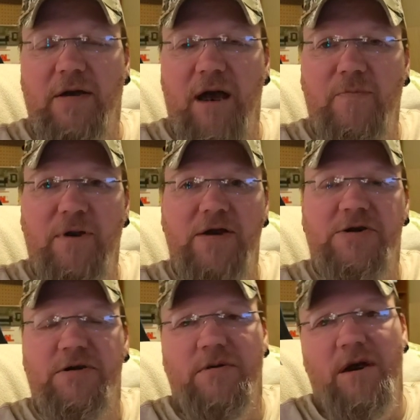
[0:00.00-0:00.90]
God
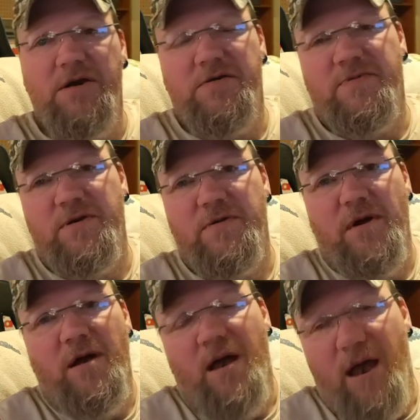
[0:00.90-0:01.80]
bless you. Each of you
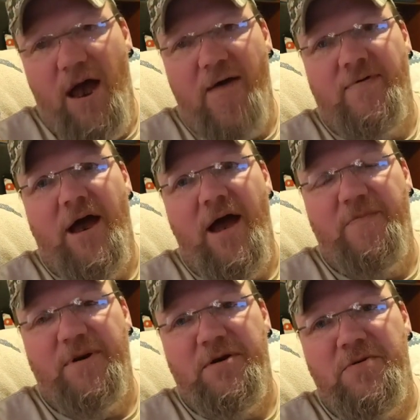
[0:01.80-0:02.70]
have a
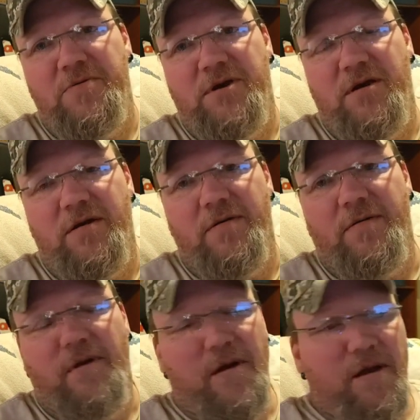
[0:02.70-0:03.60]
happy new year,
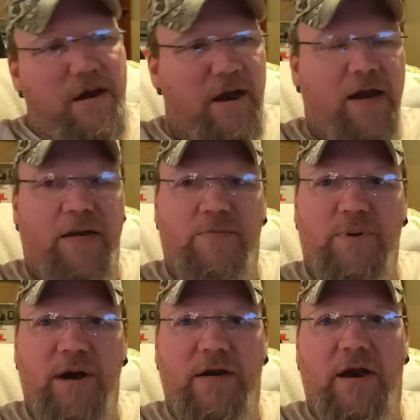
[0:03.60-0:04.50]
and
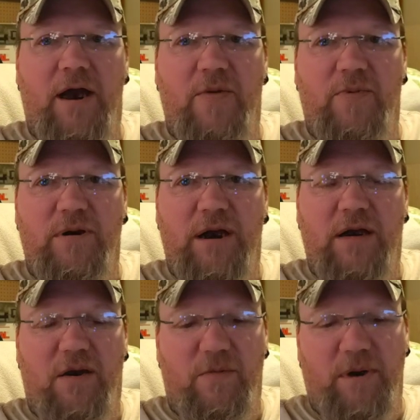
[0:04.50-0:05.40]
pray to God we
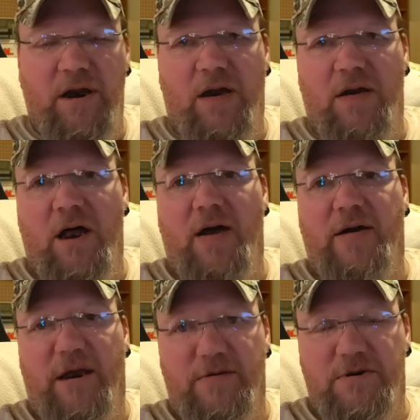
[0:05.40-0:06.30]
ain't going to be on a
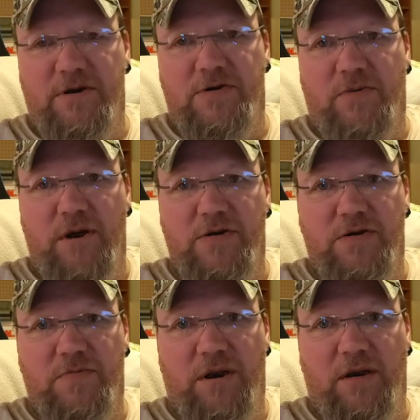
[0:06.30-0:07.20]
lockdown
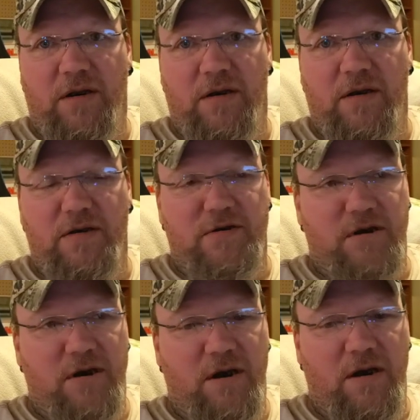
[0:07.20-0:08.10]
situation, because
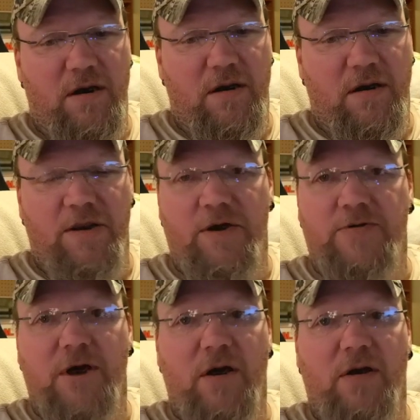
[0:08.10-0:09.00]
they're
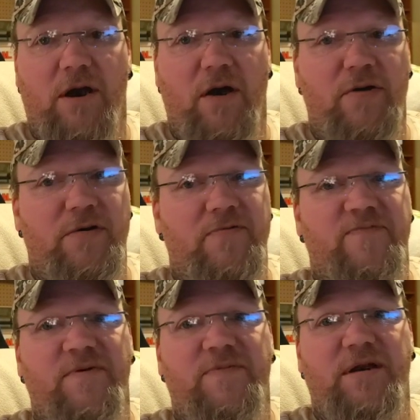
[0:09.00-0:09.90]
talking
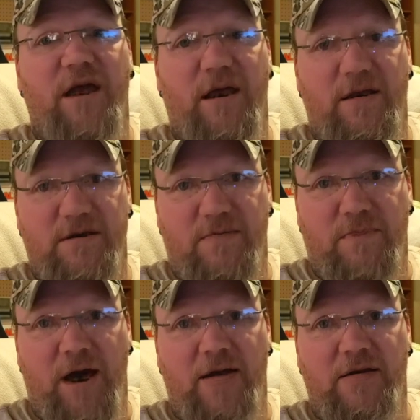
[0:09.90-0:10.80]
150 days if
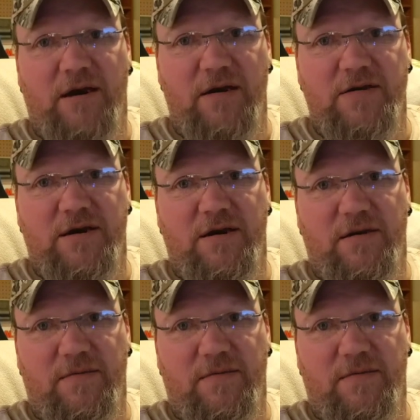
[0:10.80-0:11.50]
Biden gets in.